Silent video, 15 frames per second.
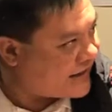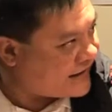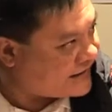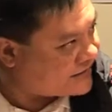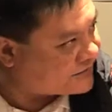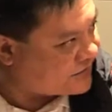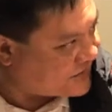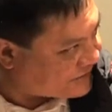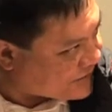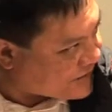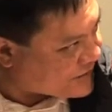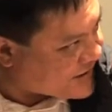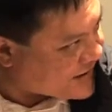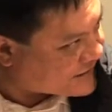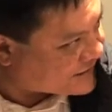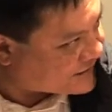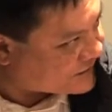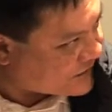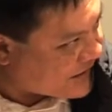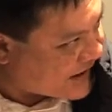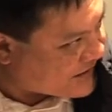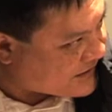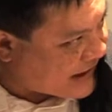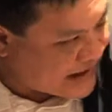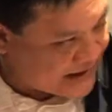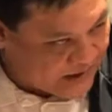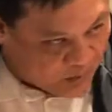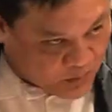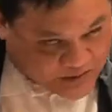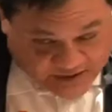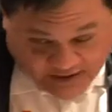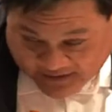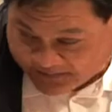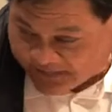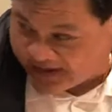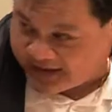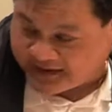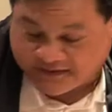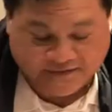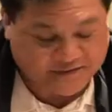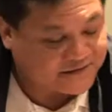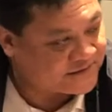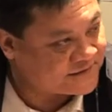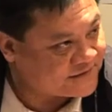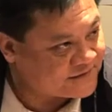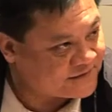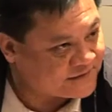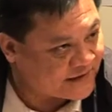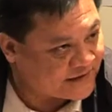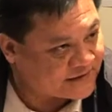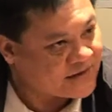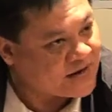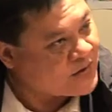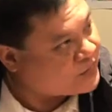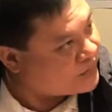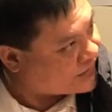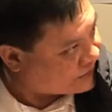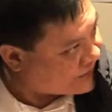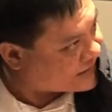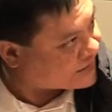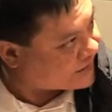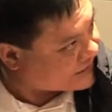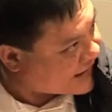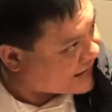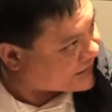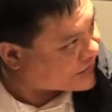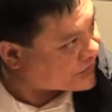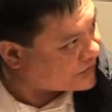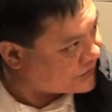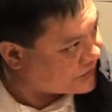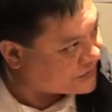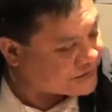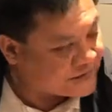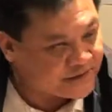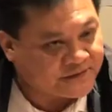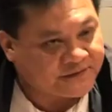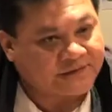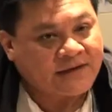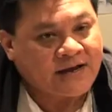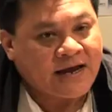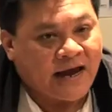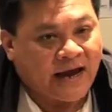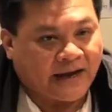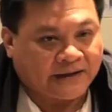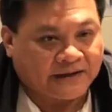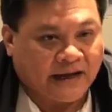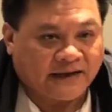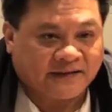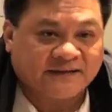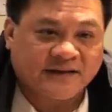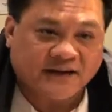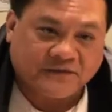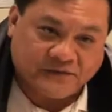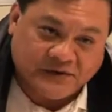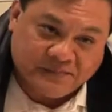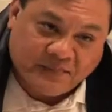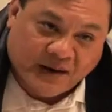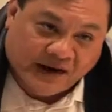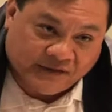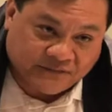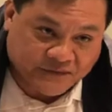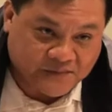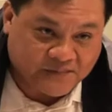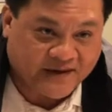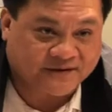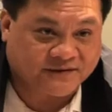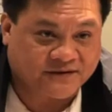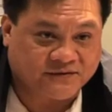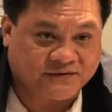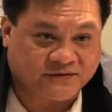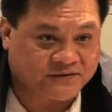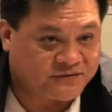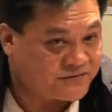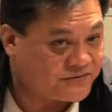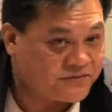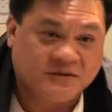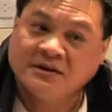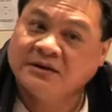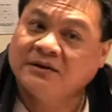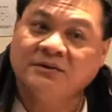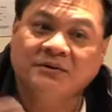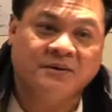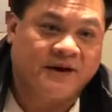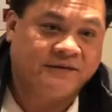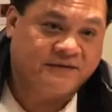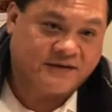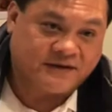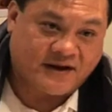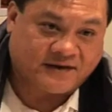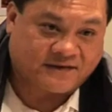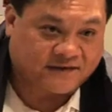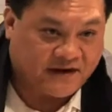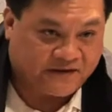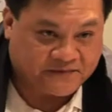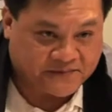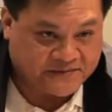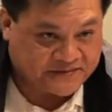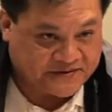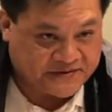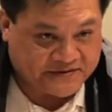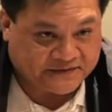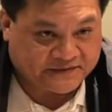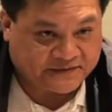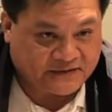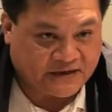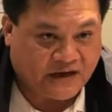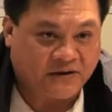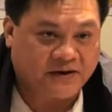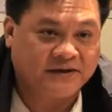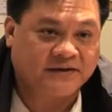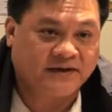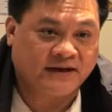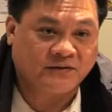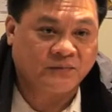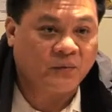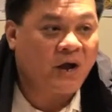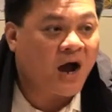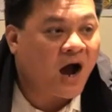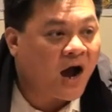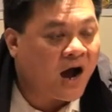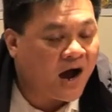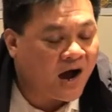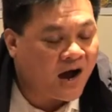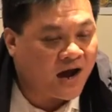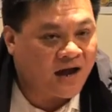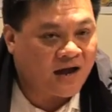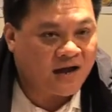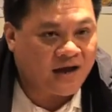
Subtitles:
is before us, organized by London citizens and with the rest of the other communities, and send a very powerful message to whoever the next government is. All right, that we are